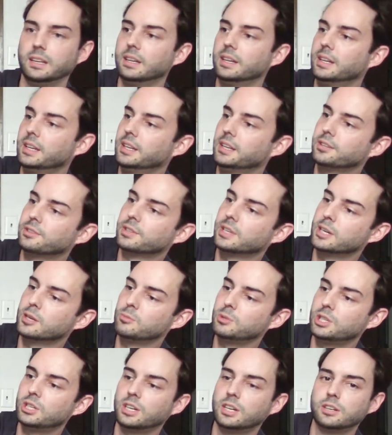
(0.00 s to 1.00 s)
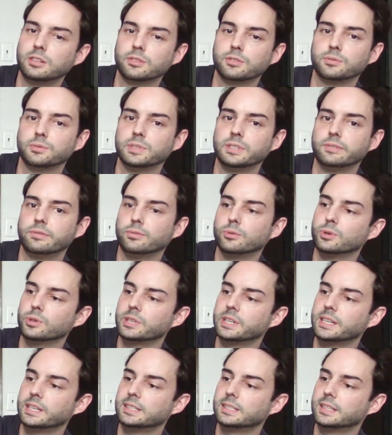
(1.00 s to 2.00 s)
Incredible Hulk
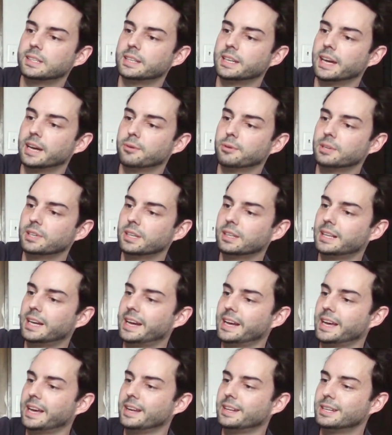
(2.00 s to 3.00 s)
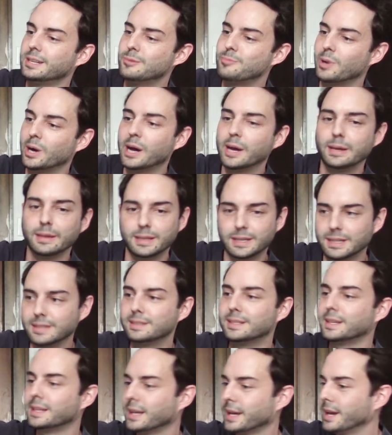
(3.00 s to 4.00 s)
340s. And yeah, really glad I ended up buying
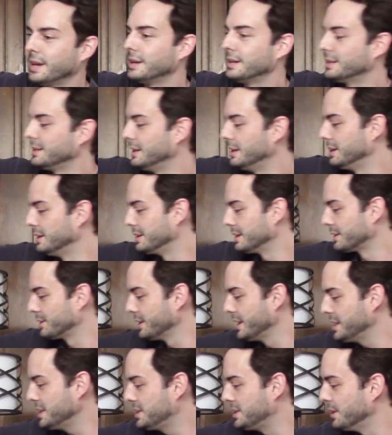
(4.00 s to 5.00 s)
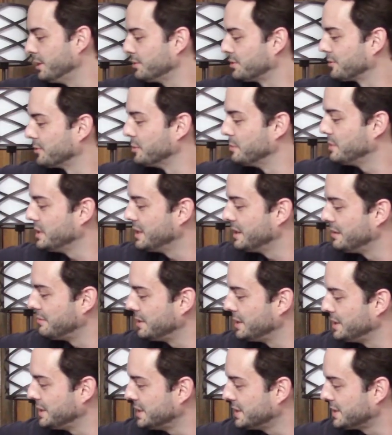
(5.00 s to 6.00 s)
these again. A great dose for me of
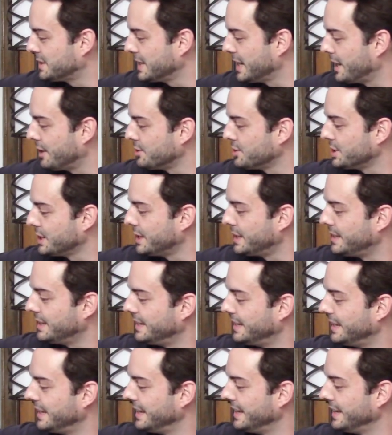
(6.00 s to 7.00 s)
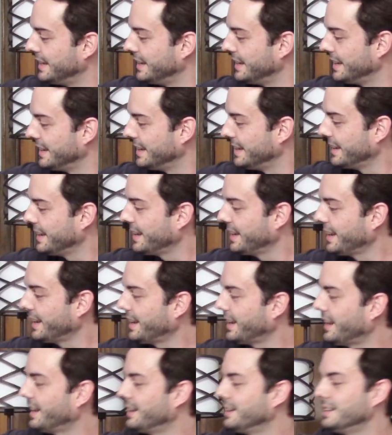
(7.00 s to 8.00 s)
nostalgia
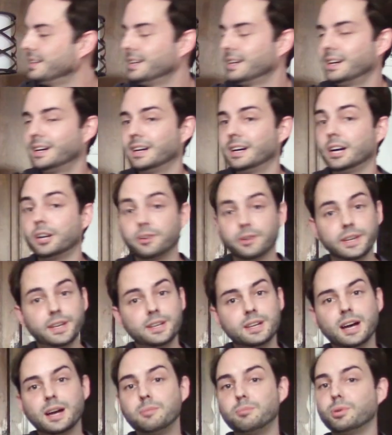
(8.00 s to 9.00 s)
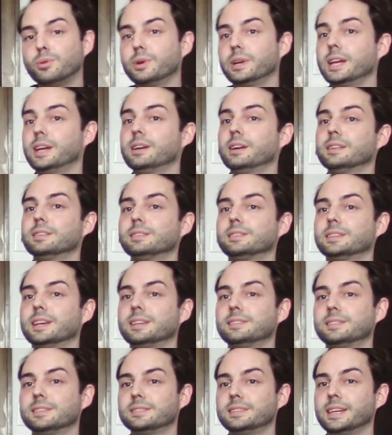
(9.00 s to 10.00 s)
and a great 9.8 on the
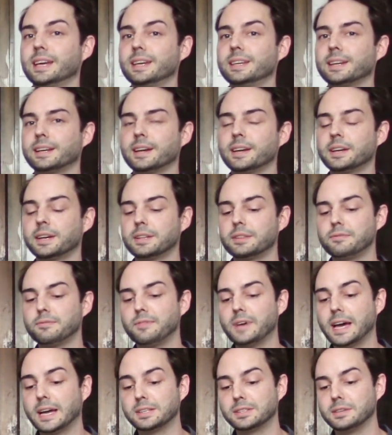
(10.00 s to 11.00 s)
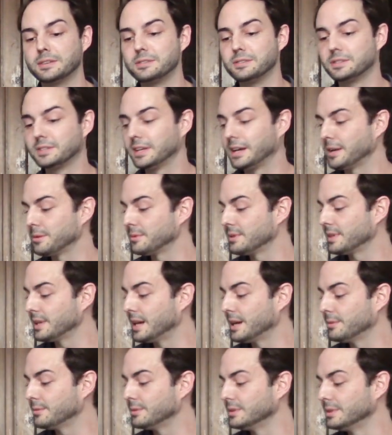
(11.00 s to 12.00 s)
census. Yeah, you kind of got the facts on your side with
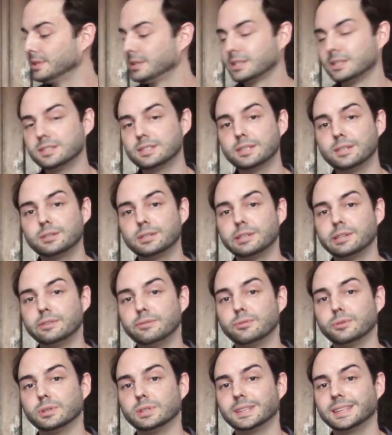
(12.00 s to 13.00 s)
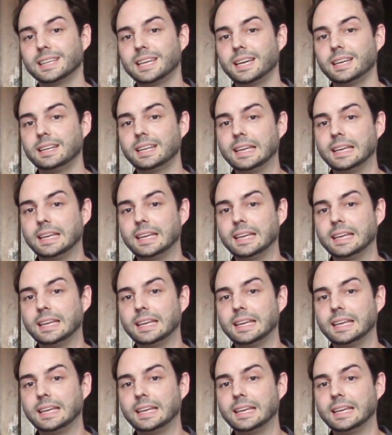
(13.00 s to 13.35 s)
that one. Looking so good for a late